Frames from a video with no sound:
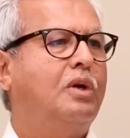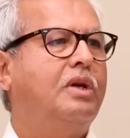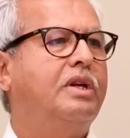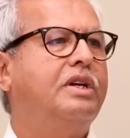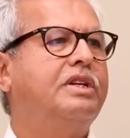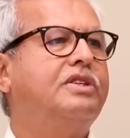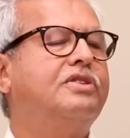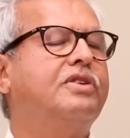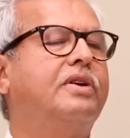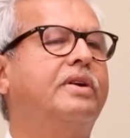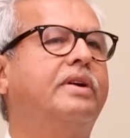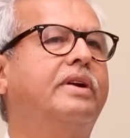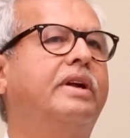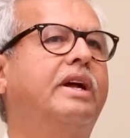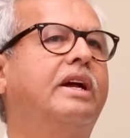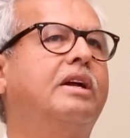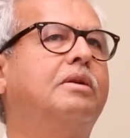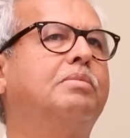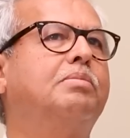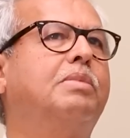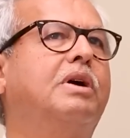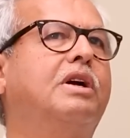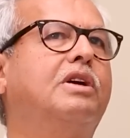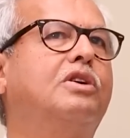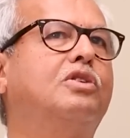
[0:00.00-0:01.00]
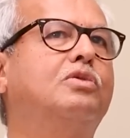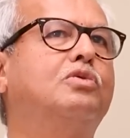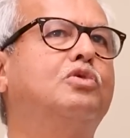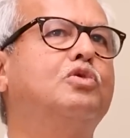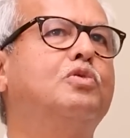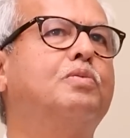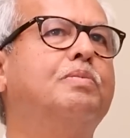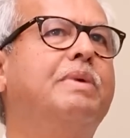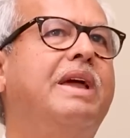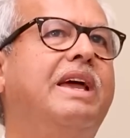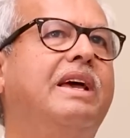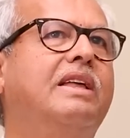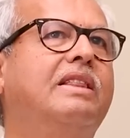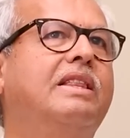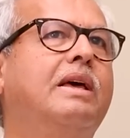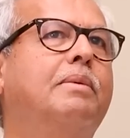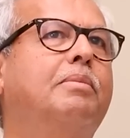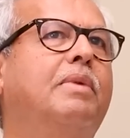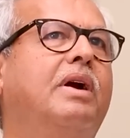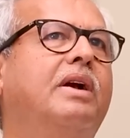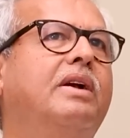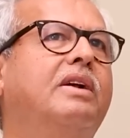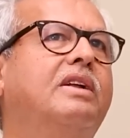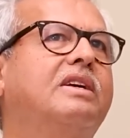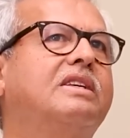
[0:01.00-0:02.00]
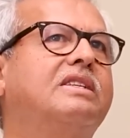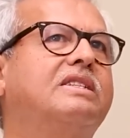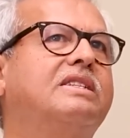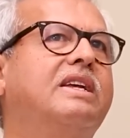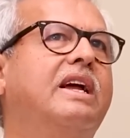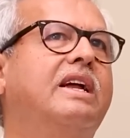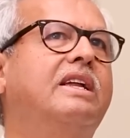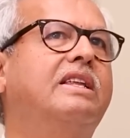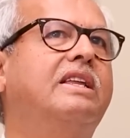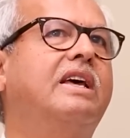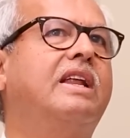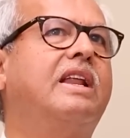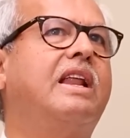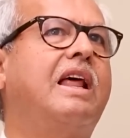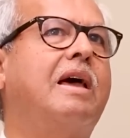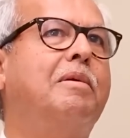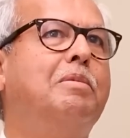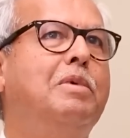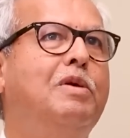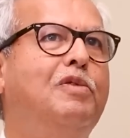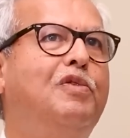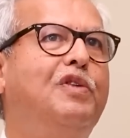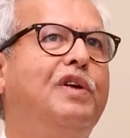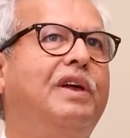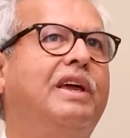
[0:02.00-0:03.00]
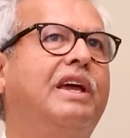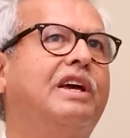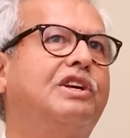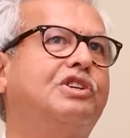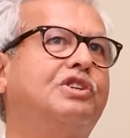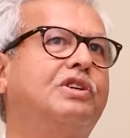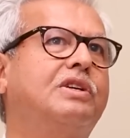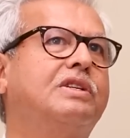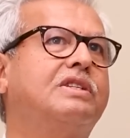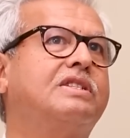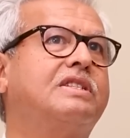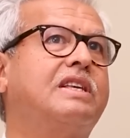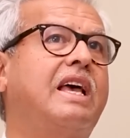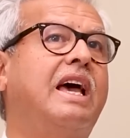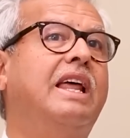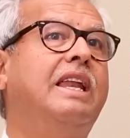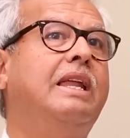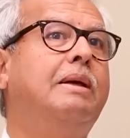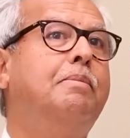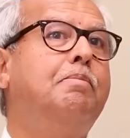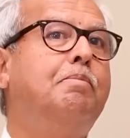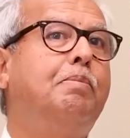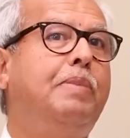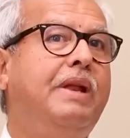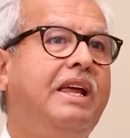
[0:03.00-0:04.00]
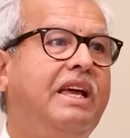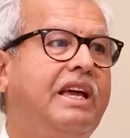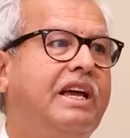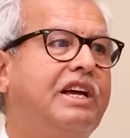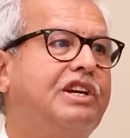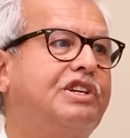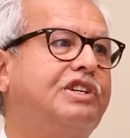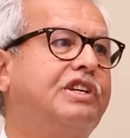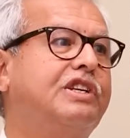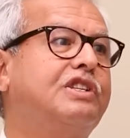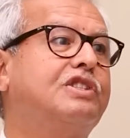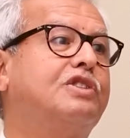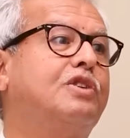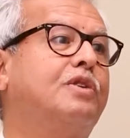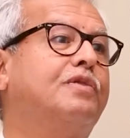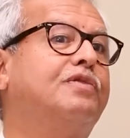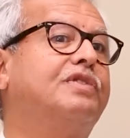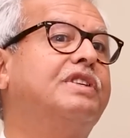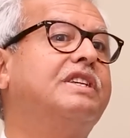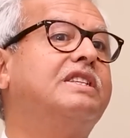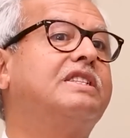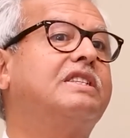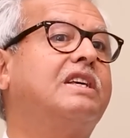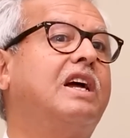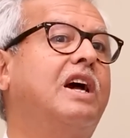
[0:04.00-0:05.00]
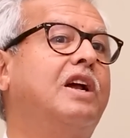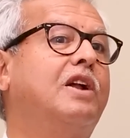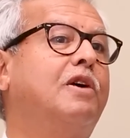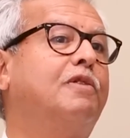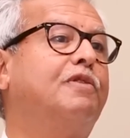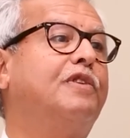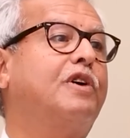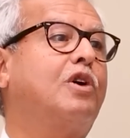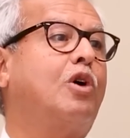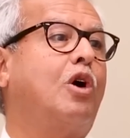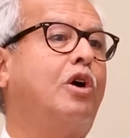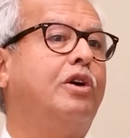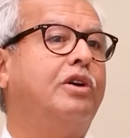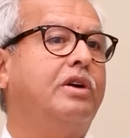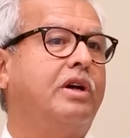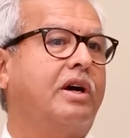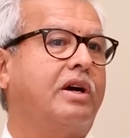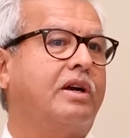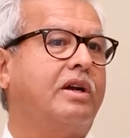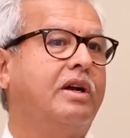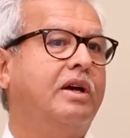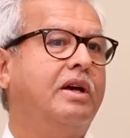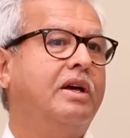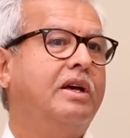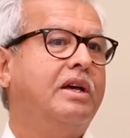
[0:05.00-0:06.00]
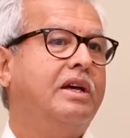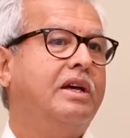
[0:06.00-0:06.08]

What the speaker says: only generate, but to make them understand the ramifications and implications of this kind of a conduct.